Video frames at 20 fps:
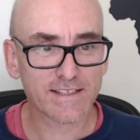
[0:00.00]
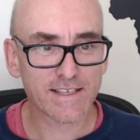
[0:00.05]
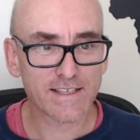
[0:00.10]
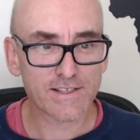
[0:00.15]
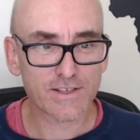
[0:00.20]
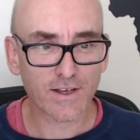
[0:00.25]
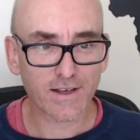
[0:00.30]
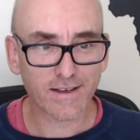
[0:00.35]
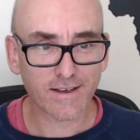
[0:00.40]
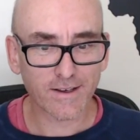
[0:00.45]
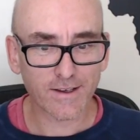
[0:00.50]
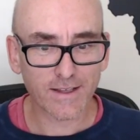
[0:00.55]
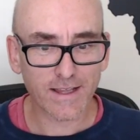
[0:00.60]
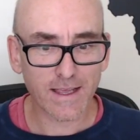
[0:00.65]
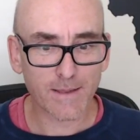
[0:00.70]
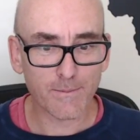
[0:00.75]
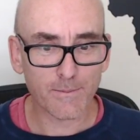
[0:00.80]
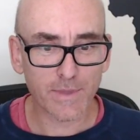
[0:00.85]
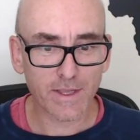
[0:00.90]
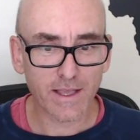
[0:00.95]
since I got
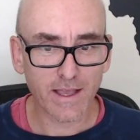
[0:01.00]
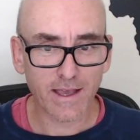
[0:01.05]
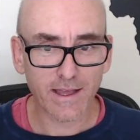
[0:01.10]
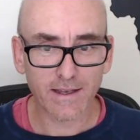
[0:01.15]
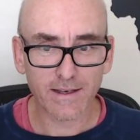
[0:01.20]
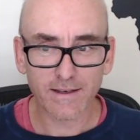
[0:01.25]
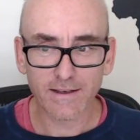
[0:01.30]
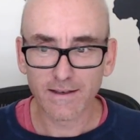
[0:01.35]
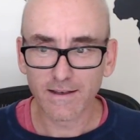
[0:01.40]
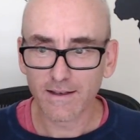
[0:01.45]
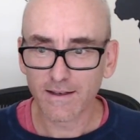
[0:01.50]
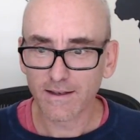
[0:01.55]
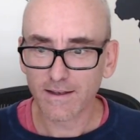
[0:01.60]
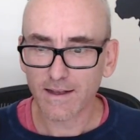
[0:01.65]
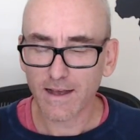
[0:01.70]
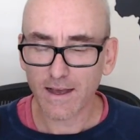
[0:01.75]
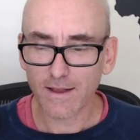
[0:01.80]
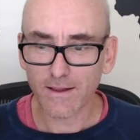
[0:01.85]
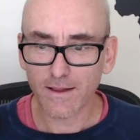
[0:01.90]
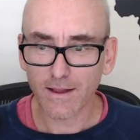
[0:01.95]
NBN,
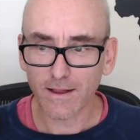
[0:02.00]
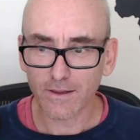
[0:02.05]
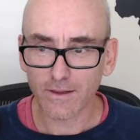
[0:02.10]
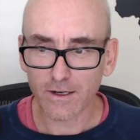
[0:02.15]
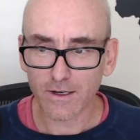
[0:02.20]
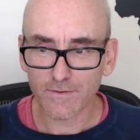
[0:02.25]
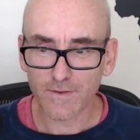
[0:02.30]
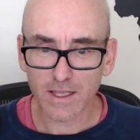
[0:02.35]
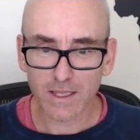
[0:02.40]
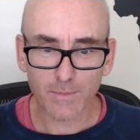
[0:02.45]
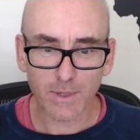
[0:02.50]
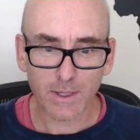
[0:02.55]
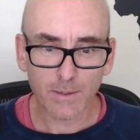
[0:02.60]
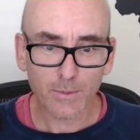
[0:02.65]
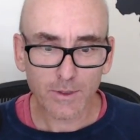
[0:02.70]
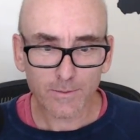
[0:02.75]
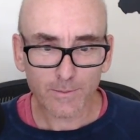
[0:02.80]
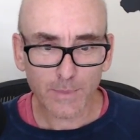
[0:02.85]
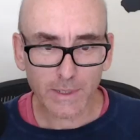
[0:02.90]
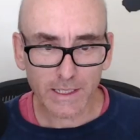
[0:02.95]
a lot of other
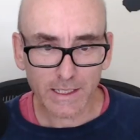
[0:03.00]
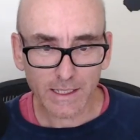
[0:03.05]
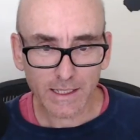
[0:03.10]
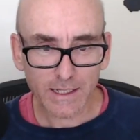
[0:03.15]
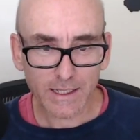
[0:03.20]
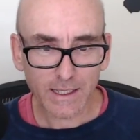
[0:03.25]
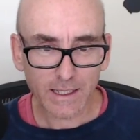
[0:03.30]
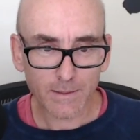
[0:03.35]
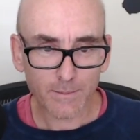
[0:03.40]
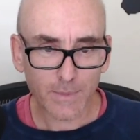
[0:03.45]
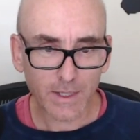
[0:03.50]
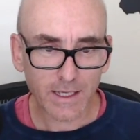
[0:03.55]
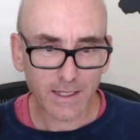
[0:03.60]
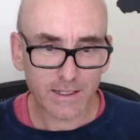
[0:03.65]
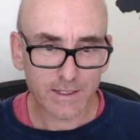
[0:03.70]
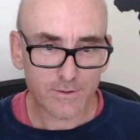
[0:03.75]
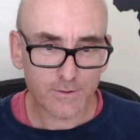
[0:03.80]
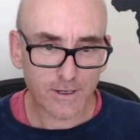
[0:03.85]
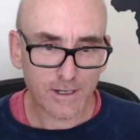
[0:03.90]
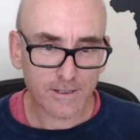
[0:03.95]
people have been getting
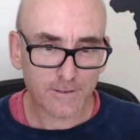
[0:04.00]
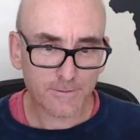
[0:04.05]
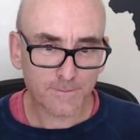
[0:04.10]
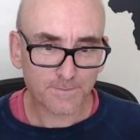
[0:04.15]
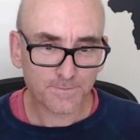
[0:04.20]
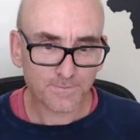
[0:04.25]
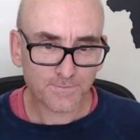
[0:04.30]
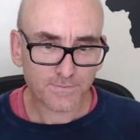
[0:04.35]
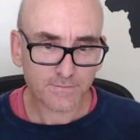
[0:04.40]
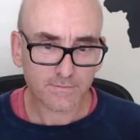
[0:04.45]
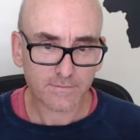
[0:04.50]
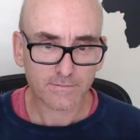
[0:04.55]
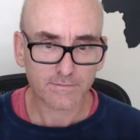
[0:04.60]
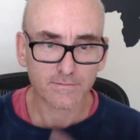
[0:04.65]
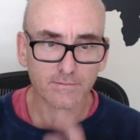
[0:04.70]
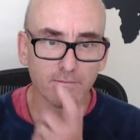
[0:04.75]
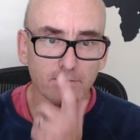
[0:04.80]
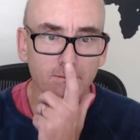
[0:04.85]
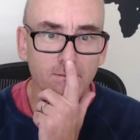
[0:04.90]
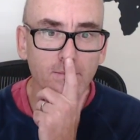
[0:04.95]
NBN as well.
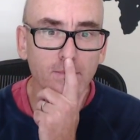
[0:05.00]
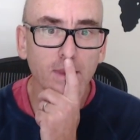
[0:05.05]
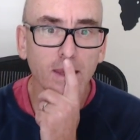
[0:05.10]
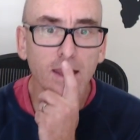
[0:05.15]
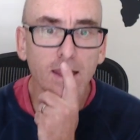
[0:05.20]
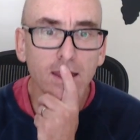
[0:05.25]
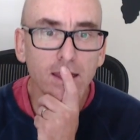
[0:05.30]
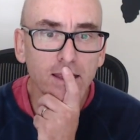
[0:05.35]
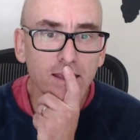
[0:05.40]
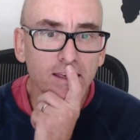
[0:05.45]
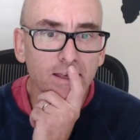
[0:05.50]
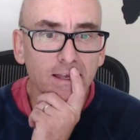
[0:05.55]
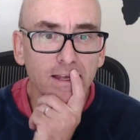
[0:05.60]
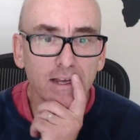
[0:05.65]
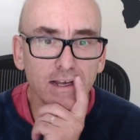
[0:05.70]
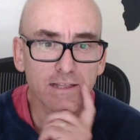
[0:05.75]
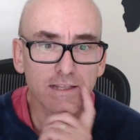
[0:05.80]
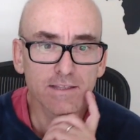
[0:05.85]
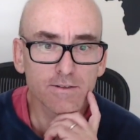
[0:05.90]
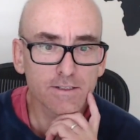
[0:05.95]

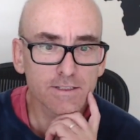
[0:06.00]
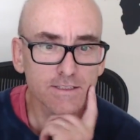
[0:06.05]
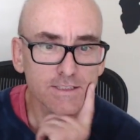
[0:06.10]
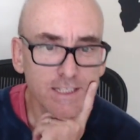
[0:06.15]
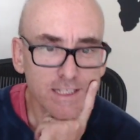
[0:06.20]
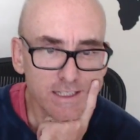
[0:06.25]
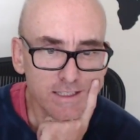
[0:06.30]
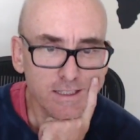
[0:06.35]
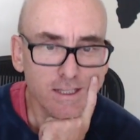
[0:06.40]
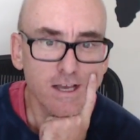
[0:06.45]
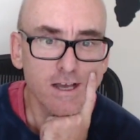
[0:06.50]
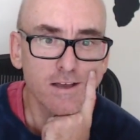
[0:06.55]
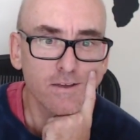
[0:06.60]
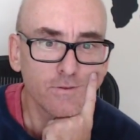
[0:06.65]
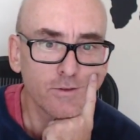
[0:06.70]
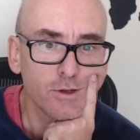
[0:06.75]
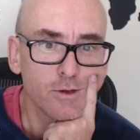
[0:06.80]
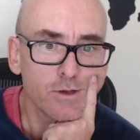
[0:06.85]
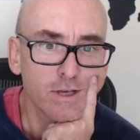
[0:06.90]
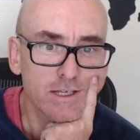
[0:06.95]
Laurent says,
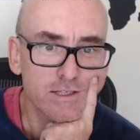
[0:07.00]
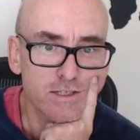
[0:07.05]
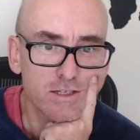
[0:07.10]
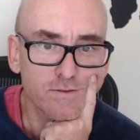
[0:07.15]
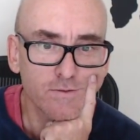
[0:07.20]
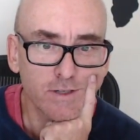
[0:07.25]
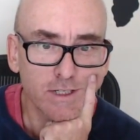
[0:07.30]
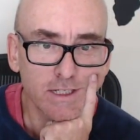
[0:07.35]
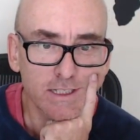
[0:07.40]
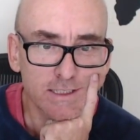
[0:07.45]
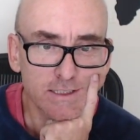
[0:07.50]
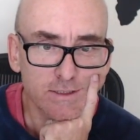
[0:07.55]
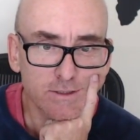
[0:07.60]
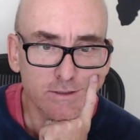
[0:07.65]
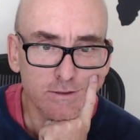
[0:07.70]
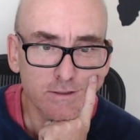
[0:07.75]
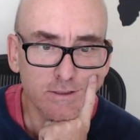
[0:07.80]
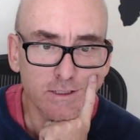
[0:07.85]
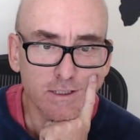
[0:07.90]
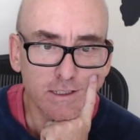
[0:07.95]
Live U has a device
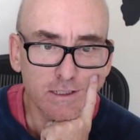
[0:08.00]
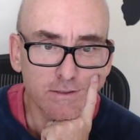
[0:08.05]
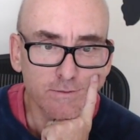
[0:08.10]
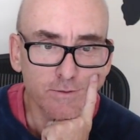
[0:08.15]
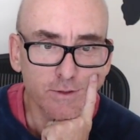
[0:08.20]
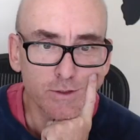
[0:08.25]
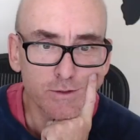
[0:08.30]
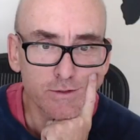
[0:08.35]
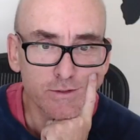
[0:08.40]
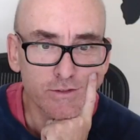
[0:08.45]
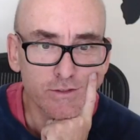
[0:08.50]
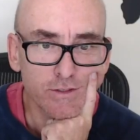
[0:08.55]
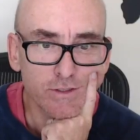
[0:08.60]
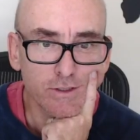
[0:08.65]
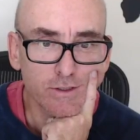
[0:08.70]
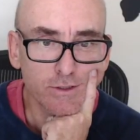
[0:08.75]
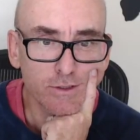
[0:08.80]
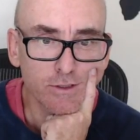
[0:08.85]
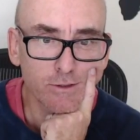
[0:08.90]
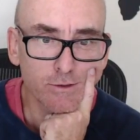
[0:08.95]
called Live U
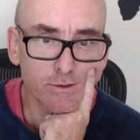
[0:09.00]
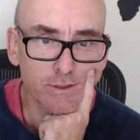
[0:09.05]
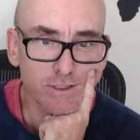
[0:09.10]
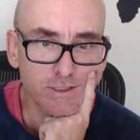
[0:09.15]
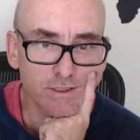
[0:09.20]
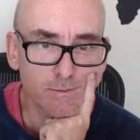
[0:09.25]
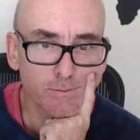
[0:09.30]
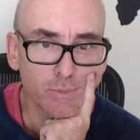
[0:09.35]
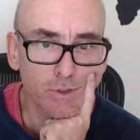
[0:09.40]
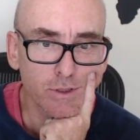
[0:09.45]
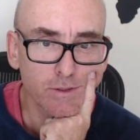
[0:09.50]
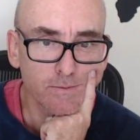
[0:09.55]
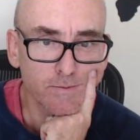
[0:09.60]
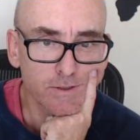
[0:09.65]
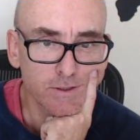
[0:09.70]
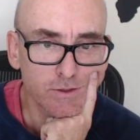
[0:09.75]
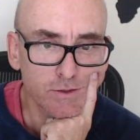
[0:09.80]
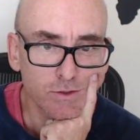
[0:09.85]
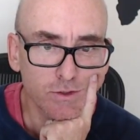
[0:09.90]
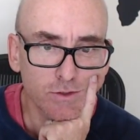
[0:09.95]
Solo. It's superb
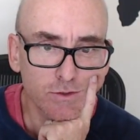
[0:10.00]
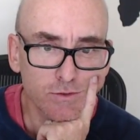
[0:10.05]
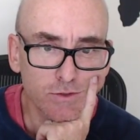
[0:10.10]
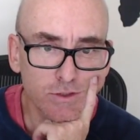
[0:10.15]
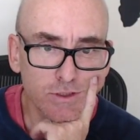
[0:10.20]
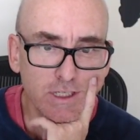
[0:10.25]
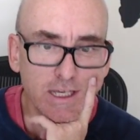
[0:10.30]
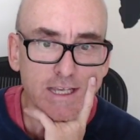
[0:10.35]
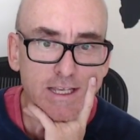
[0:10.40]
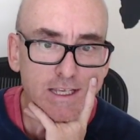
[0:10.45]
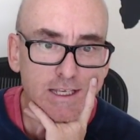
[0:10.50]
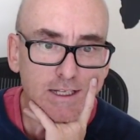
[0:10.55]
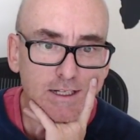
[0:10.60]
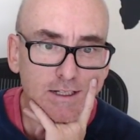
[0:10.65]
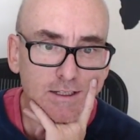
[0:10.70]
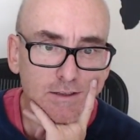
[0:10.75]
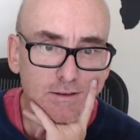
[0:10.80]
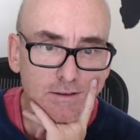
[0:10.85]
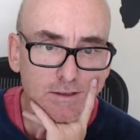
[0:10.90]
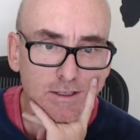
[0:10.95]
for
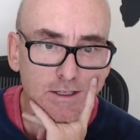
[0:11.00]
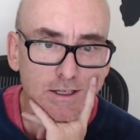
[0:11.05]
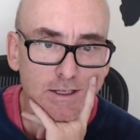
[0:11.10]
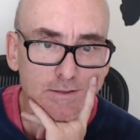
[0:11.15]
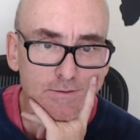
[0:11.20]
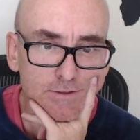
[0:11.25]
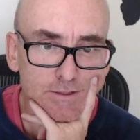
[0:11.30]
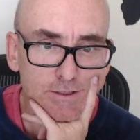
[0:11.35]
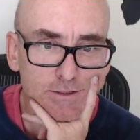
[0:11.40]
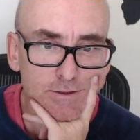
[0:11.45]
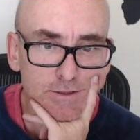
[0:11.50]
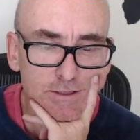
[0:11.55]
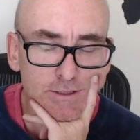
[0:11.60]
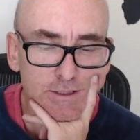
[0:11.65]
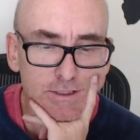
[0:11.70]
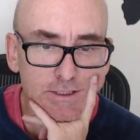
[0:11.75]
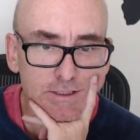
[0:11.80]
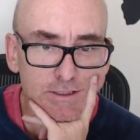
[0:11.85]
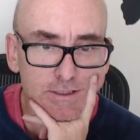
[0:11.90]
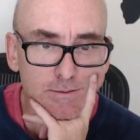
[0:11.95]
taking live
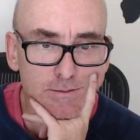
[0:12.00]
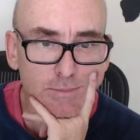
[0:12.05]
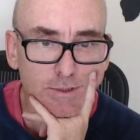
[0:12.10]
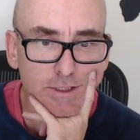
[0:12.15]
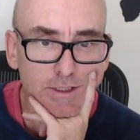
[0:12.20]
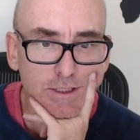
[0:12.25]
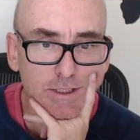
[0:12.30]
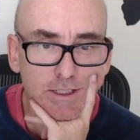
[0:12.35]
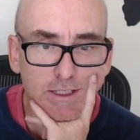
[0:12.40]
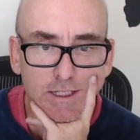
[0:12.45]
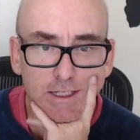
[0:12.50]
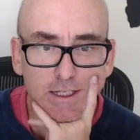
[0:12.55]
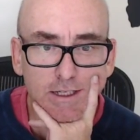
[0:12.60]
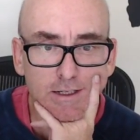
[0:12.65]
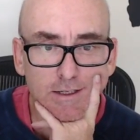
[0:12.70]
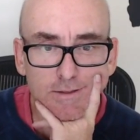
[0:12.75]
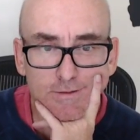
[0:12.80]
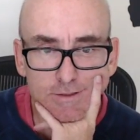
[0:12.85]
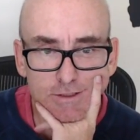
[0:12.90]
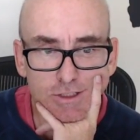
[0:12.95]
seriously and simply. Okay,
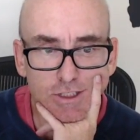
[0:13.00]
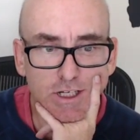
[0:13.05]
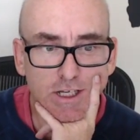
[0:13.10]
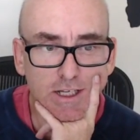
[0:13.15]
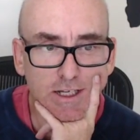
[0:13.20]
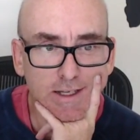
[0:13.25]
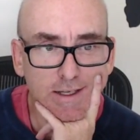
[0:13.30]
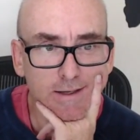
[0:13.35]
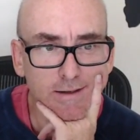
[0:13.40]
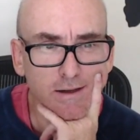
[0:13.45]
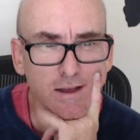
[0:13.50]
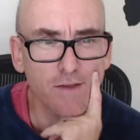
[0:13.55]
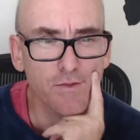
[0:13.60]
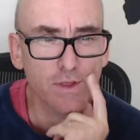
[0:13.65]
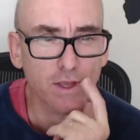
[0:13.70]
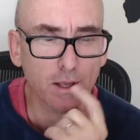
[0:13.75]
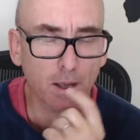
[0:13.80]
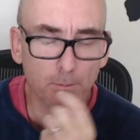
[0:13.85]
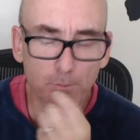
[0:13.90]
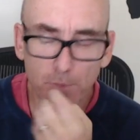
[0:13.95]
I'll have to check it out.
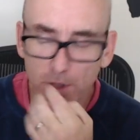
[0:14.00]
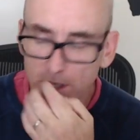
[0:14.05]
I'm